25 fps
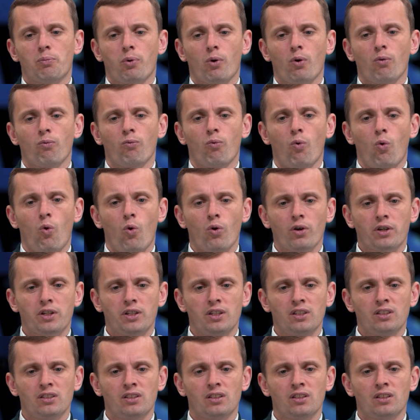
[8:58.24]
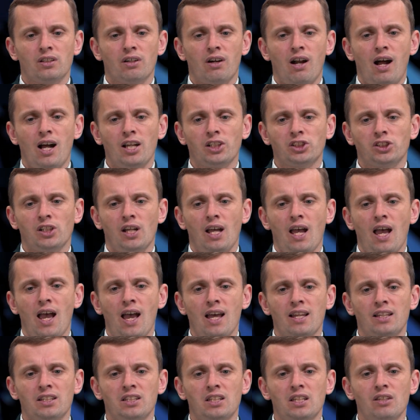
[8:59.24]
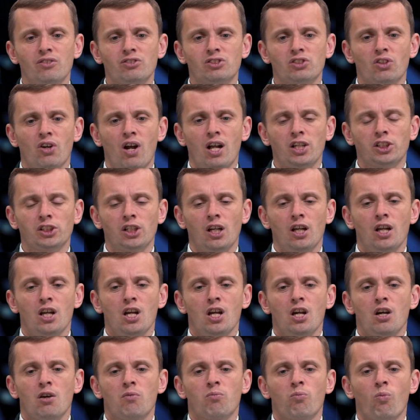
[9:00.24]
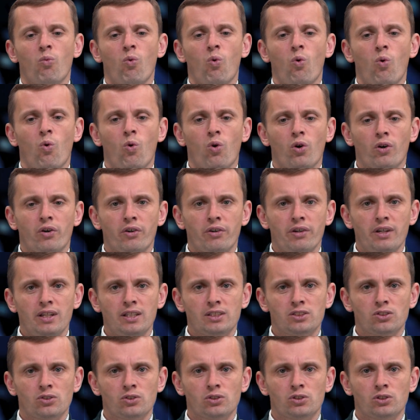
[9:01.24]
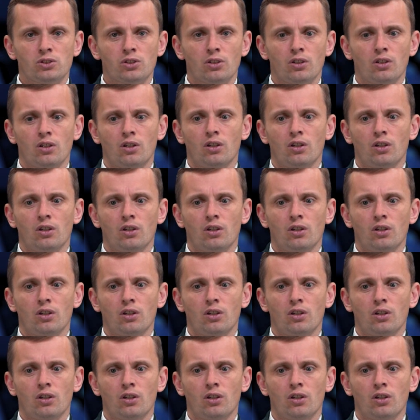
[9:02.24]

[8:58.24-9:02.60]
provoking Russia and gives Russia more reasons